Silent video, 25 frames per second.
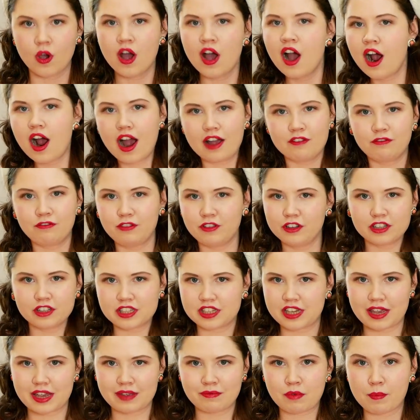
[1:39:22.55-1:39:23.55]
I feel the
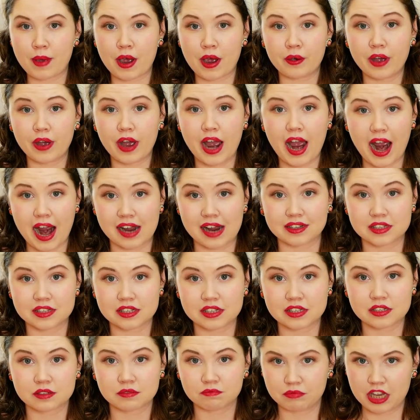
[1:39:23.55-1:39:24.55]
same about
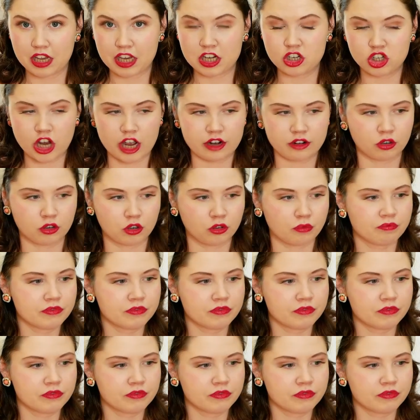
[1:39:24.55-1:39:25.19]
hats in general.